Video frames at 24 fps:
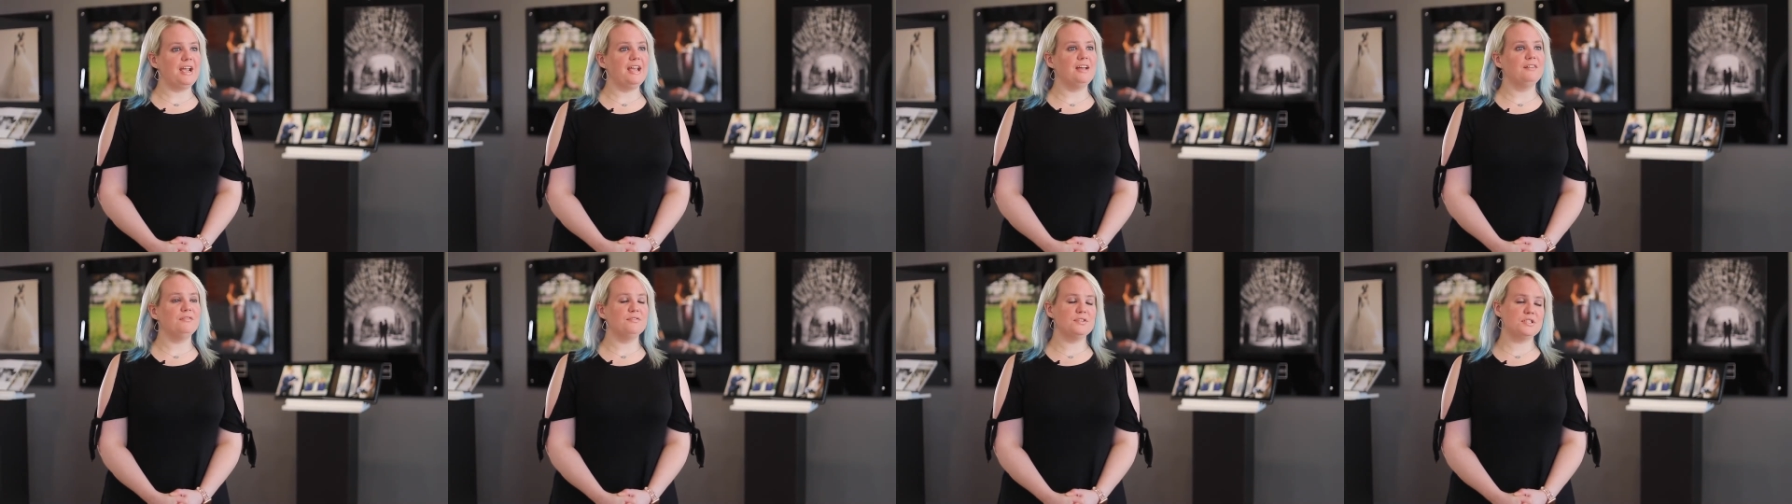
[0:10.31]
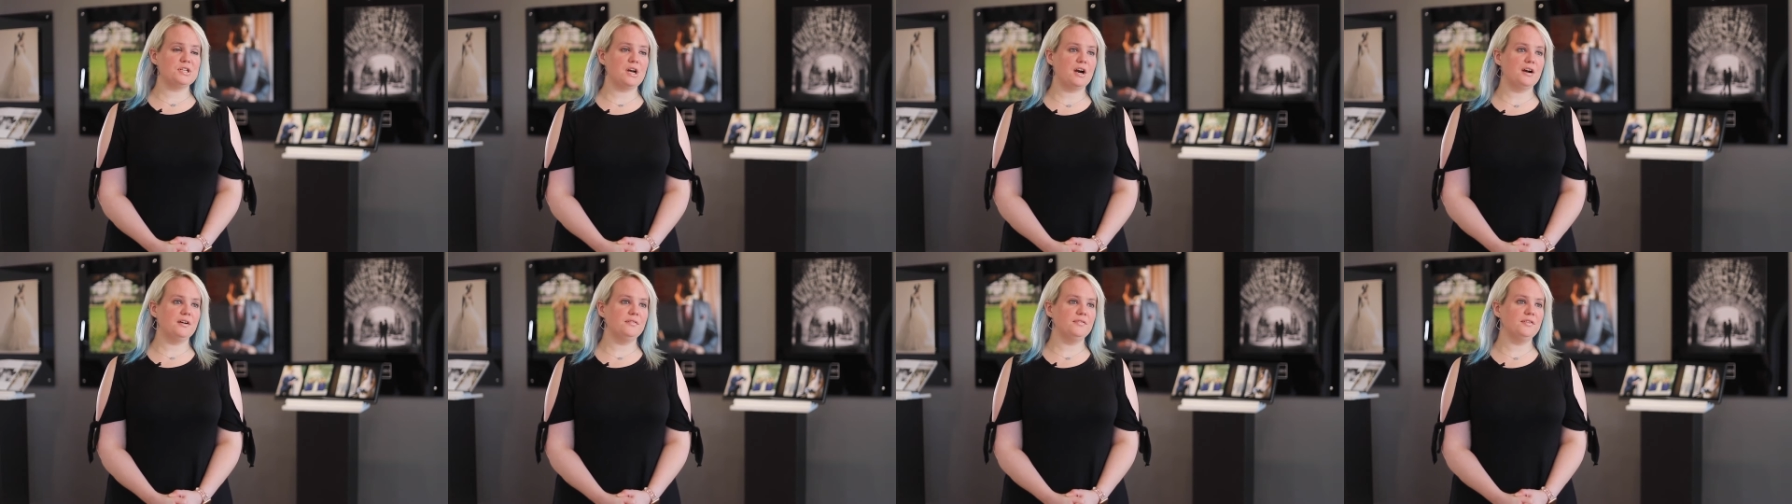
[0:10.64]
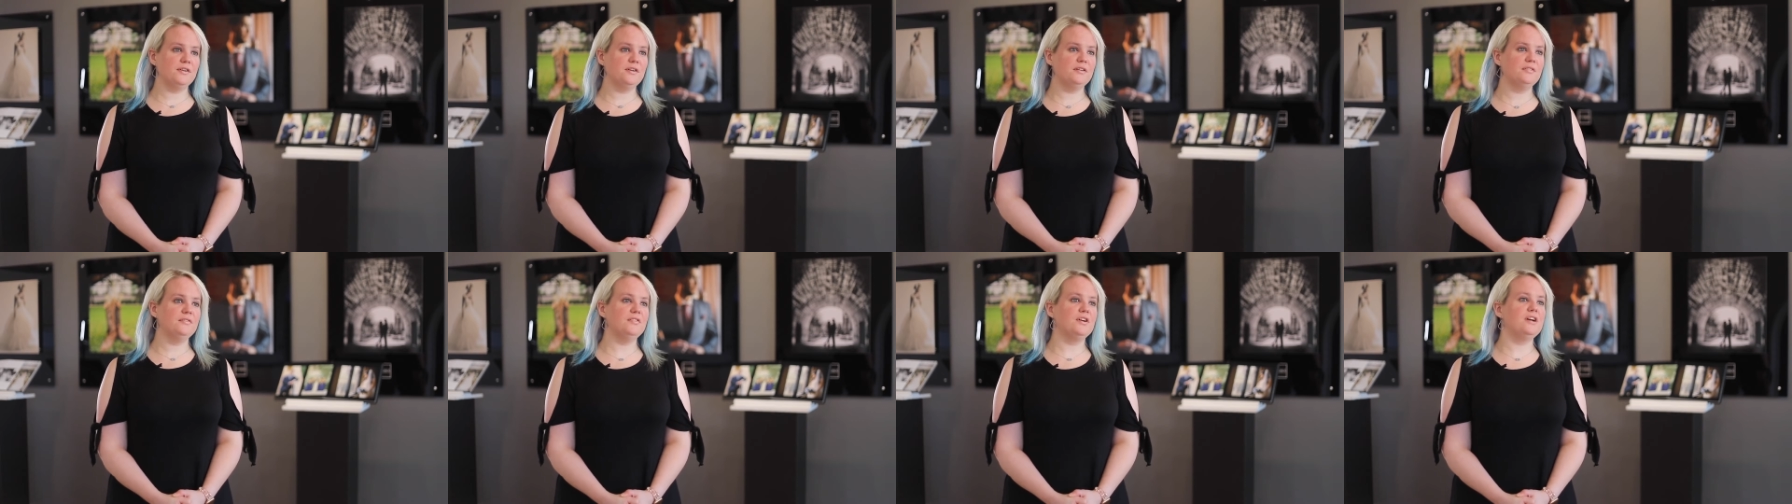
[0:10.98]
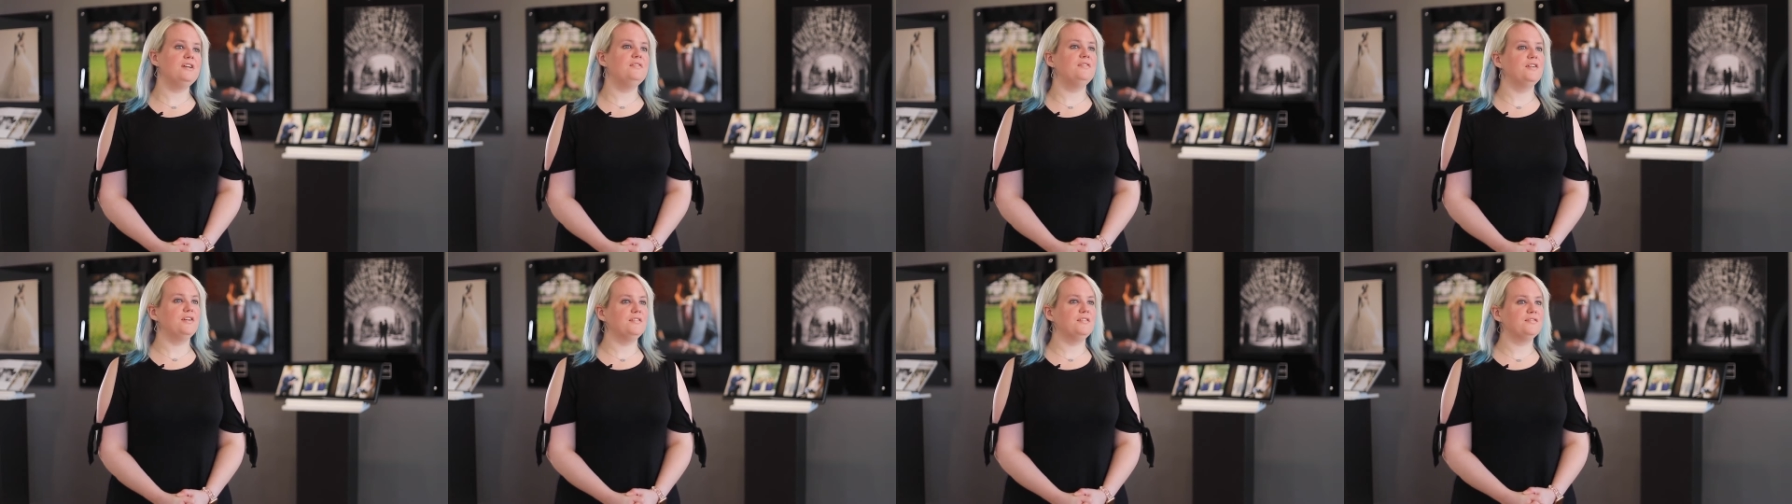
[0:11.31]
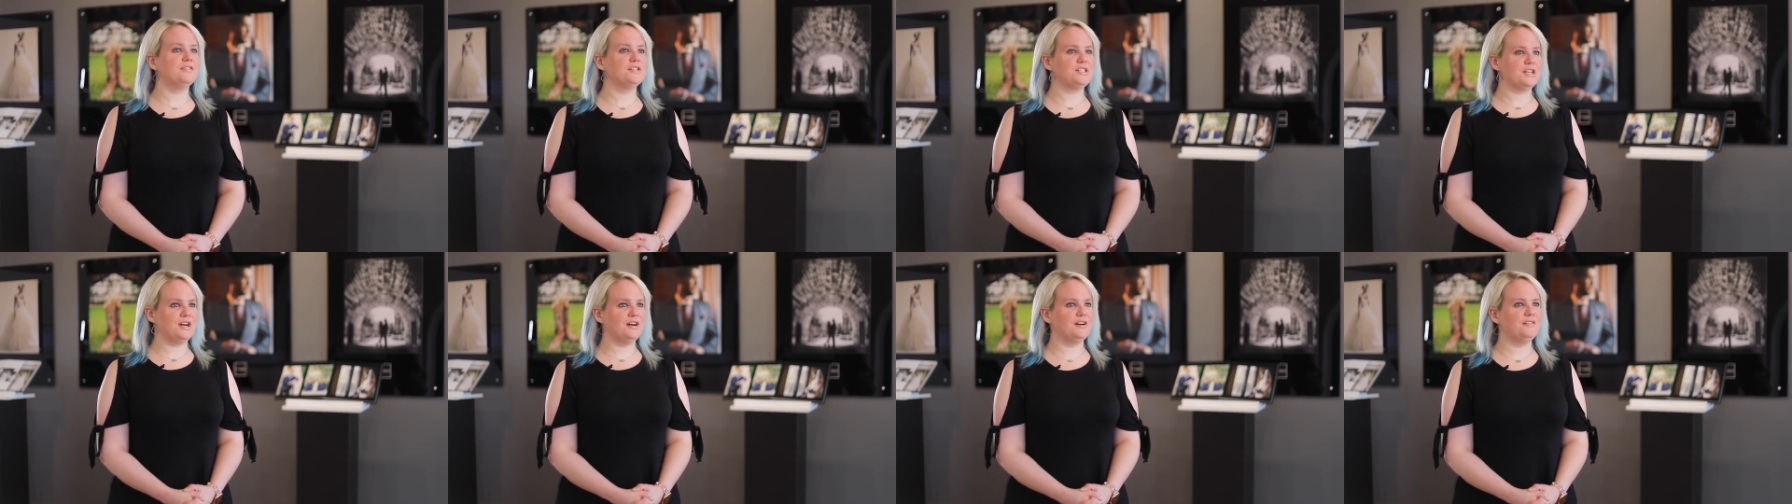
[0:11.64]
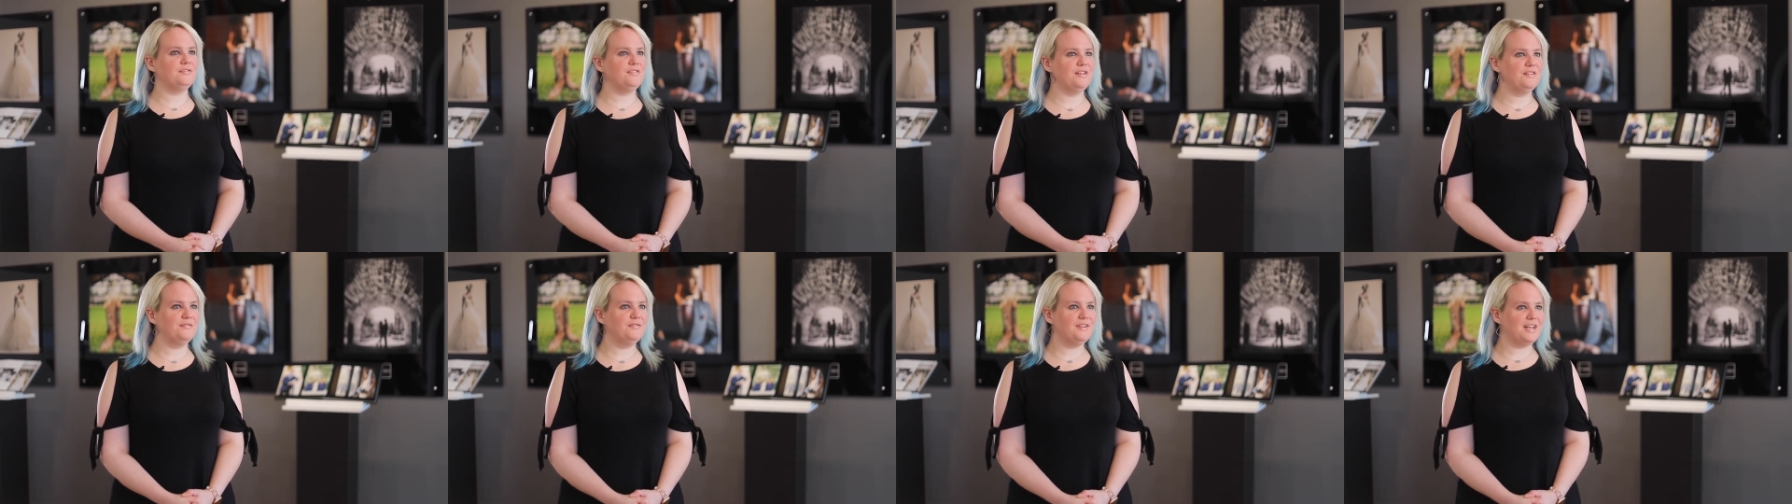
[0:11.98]
and photographer for Evoke
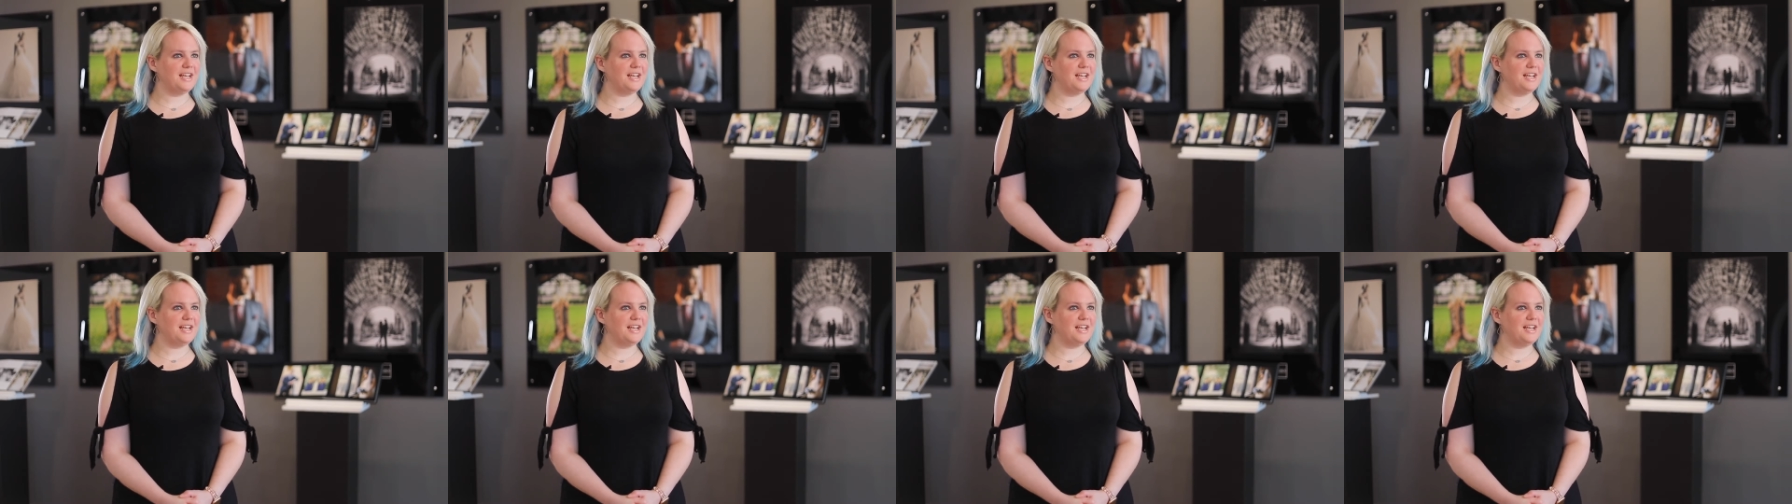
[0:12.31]
Photography and